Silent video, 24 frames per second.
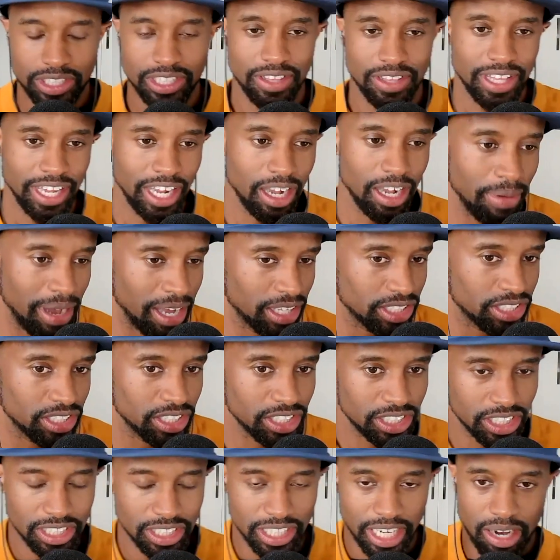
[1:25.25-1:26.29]
to think about. So
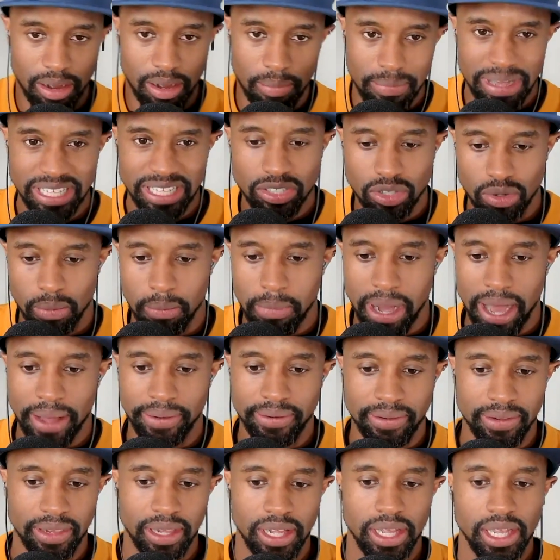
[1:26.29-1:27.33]
this is like a mental
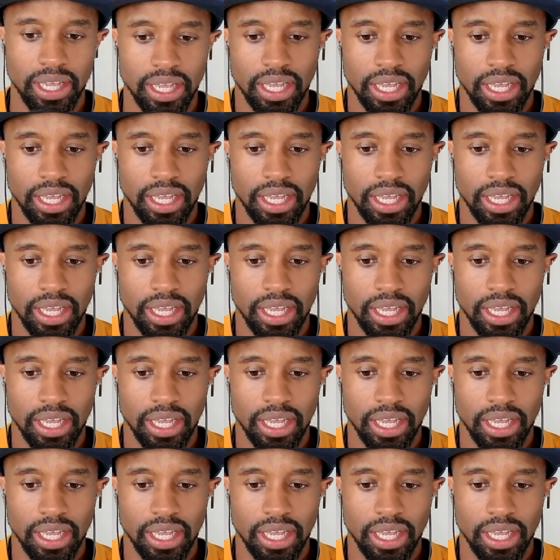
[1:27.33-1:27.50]
model.